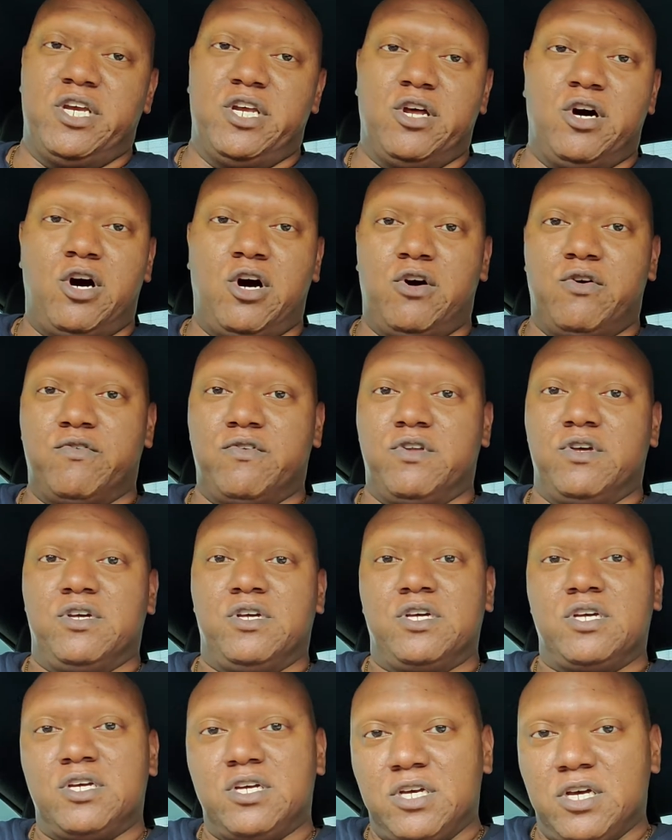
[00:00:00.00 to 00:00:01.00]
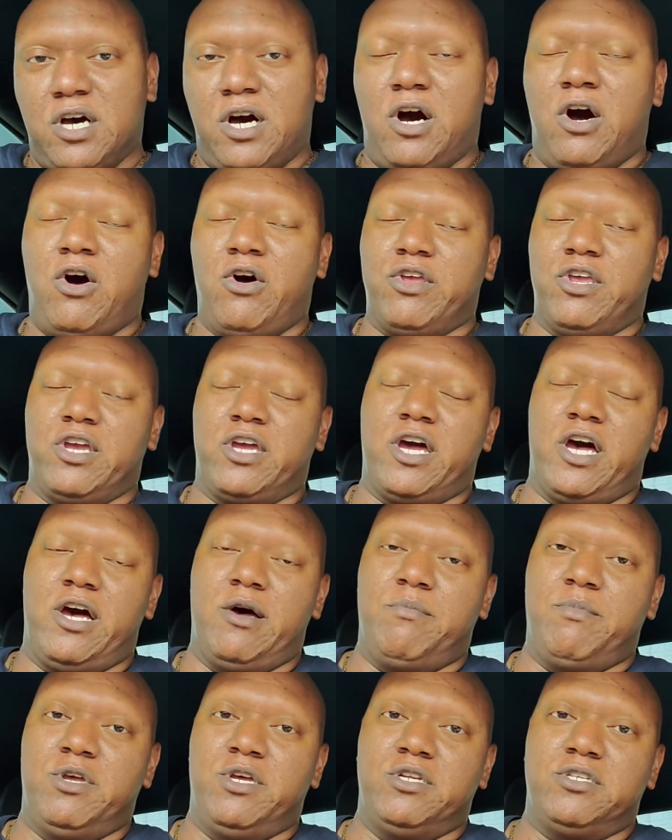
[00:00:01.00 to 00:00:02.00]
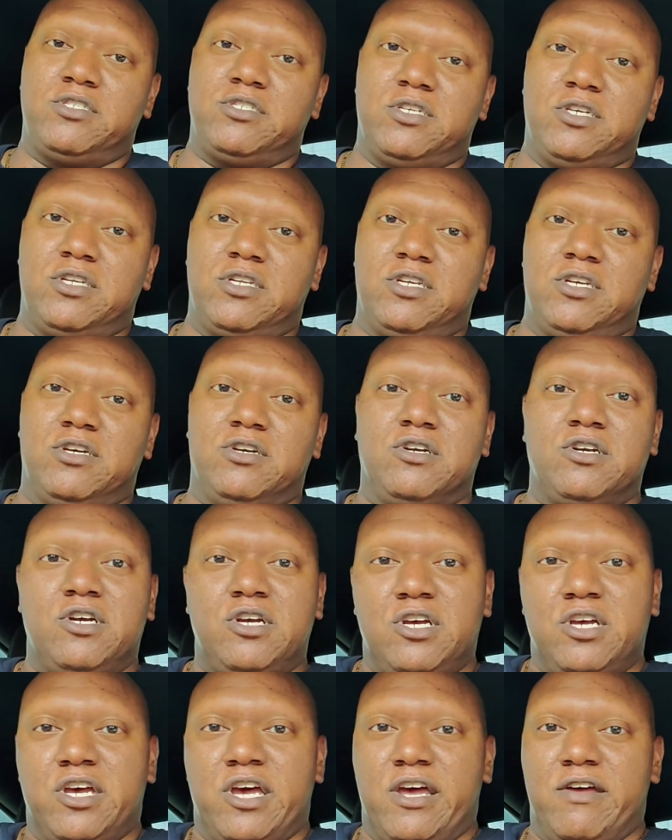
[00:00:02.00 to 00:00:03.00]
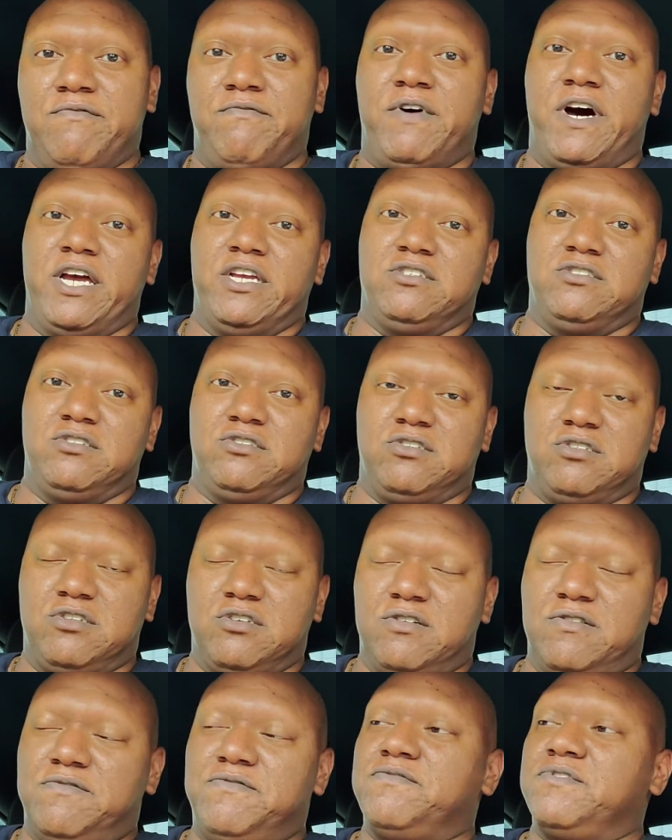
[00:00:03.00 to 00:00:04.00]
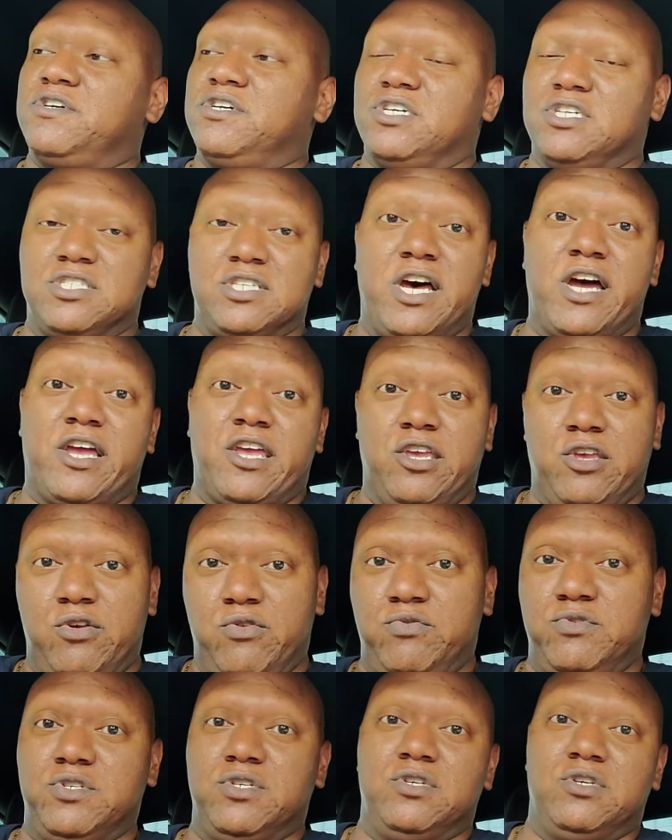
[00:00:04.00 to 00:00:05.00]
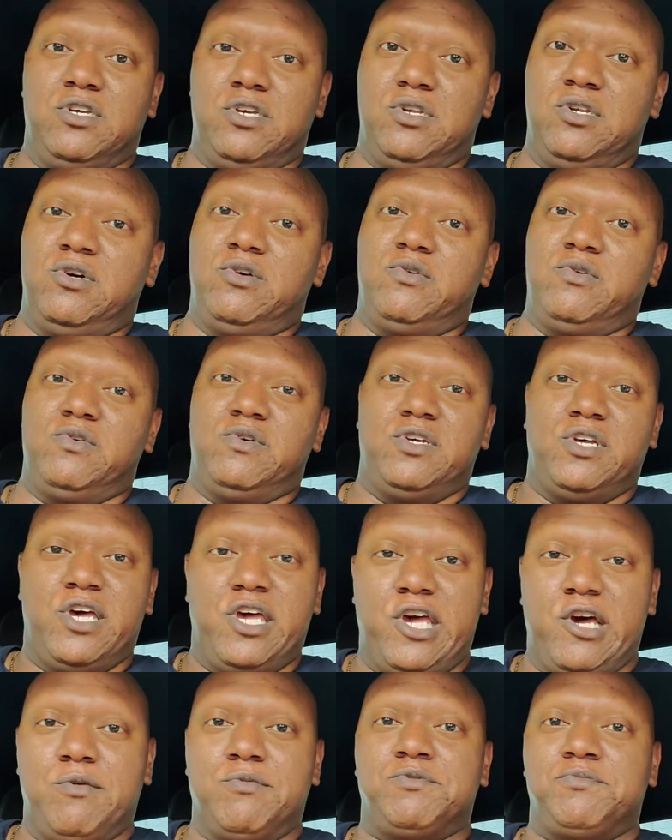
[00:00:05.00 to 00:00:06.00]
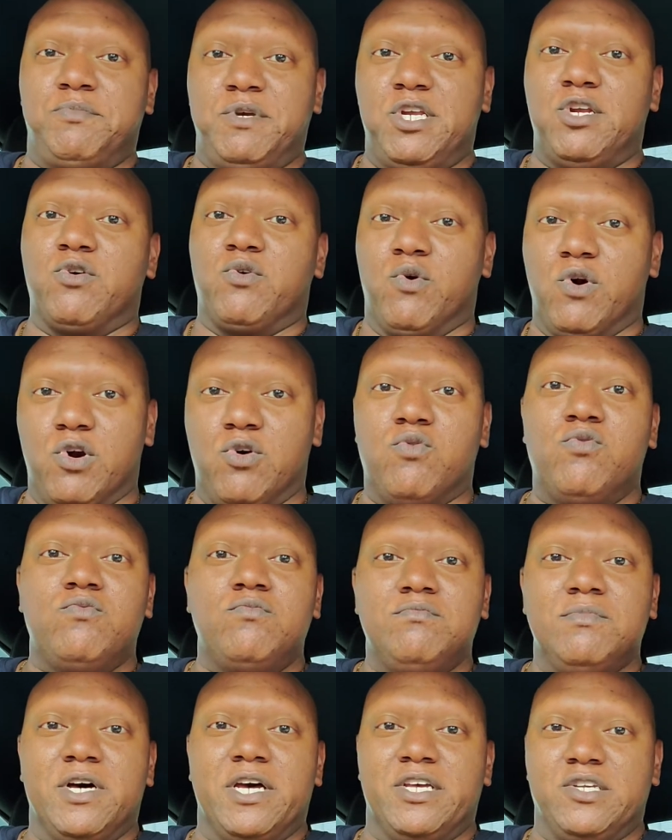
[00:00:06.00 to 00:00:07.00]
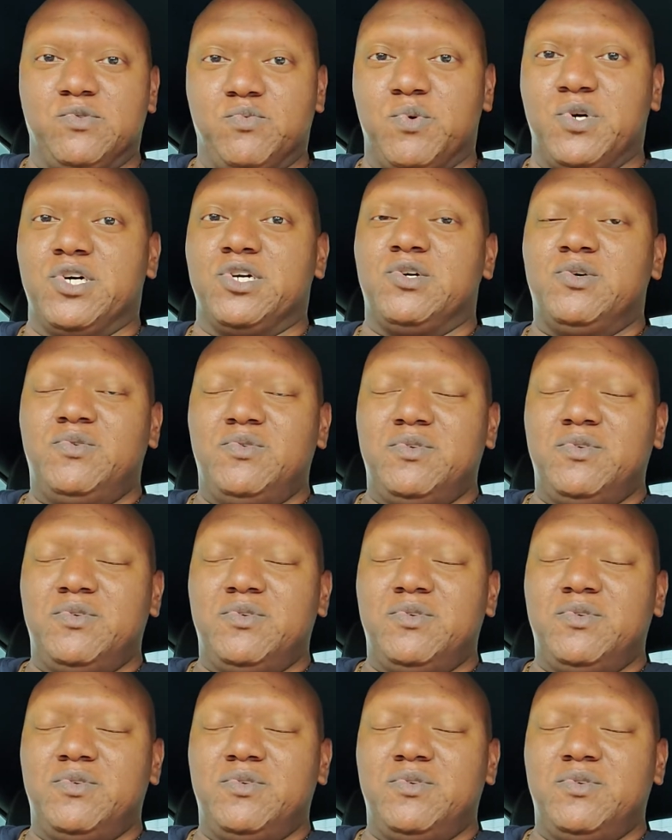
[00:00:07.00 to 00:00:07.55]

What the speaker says: all your comments and your advice and stuff, because I can use it. It helps me to grow as well.